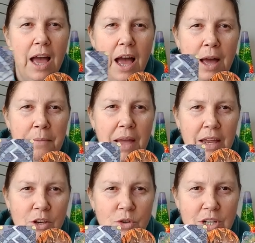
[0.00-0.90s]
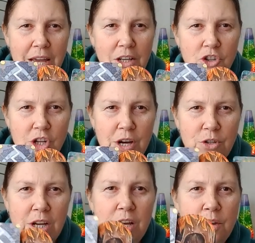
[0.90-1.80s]
and you're taking
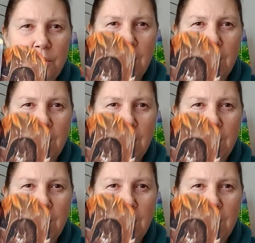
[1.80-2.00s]
shelter